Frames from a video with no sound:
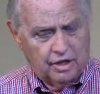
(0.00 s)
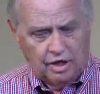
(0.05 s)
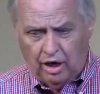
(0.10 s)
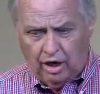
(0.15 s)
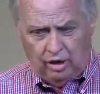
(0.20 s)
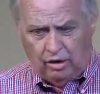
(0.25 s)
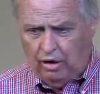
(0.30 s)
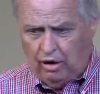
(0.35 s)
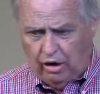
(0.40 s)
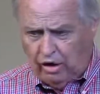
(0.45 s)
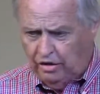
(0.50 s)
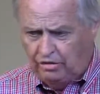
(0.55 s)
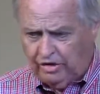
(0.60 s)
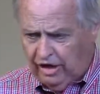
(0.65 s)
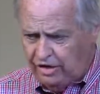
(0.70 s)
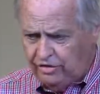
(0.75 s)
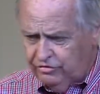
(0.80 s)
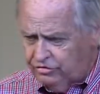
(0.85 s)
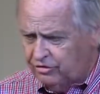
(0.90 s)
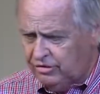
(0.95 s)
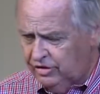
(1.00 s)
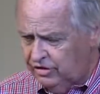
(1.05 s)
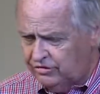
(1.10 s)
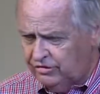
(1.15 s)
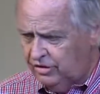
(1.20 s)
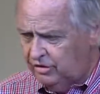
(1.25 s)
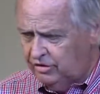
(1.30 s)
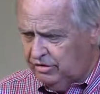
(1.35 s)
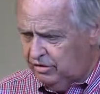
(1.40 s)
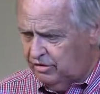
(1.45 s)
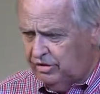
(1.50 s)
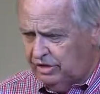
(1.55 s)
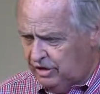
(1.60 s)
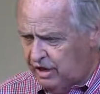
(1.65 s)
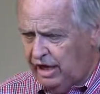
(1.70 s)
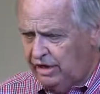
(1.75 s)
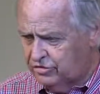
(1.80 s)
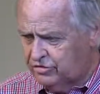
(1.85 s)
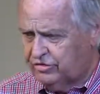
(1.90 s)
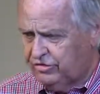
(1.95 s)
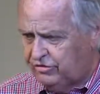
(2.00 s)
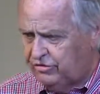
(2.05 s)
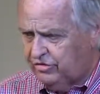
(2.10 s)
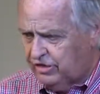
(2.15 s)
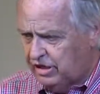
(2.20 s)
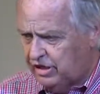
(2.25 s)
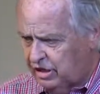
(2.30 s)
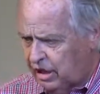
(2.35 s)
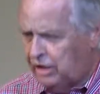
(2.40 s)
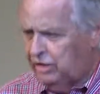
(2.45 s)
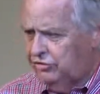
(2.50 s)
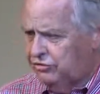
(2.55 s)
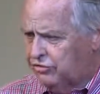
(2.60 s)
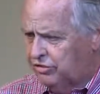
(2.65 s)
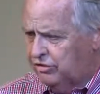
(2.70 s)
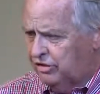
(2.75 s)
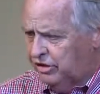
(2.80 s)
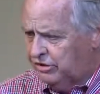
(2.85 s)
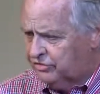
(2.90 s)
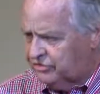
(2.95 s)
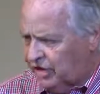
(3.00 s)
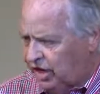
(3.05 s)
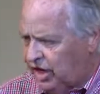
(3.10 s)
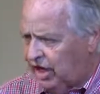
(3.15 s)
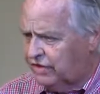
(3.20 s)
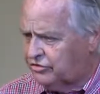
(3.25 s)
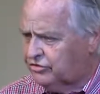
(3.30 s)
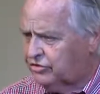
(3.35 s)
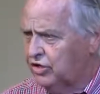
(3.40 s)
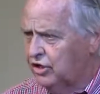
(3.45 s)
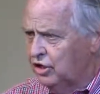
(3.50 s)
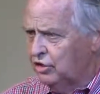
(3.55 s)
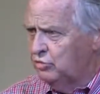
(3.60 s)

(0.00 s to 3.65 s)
Our danger isn't the nations. The danger is us.